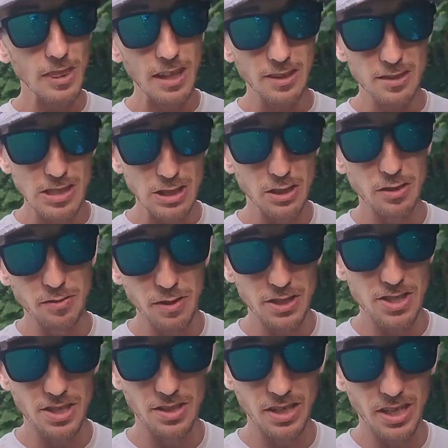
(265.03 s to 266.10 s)
It's good
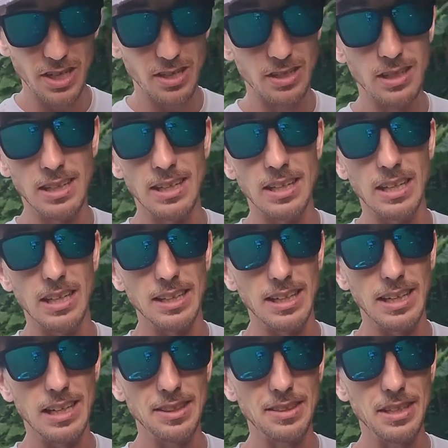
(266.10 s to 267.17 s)
fishing there.
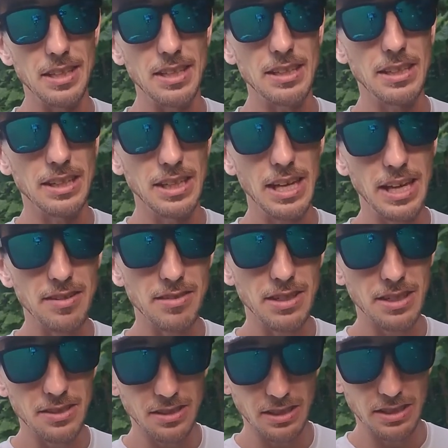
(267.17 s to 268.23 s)
At the Lynnhaven
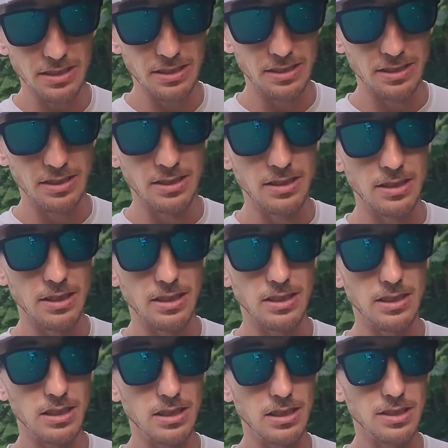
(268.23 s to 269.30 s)
Inlet,
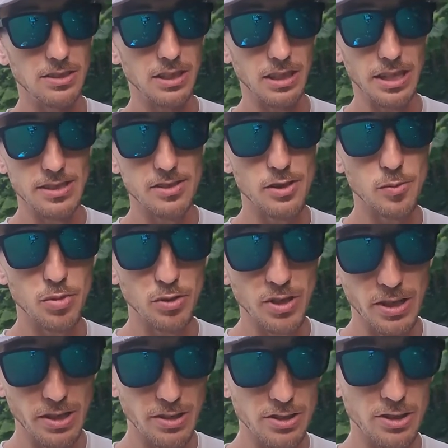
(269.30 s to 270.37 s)
at the Lesner
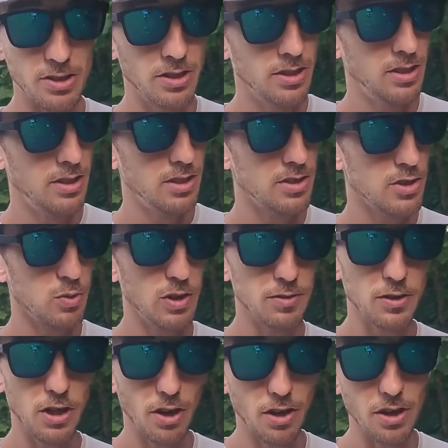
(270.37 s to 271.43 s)
Bridge, swift
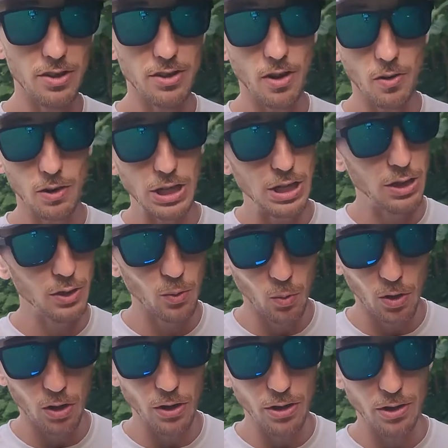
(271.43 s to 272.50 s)
current, don't get in the
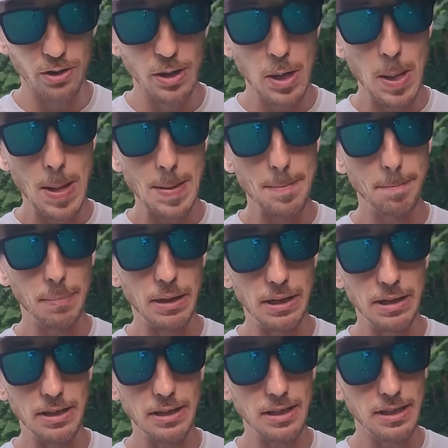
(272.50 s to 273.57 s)
water, but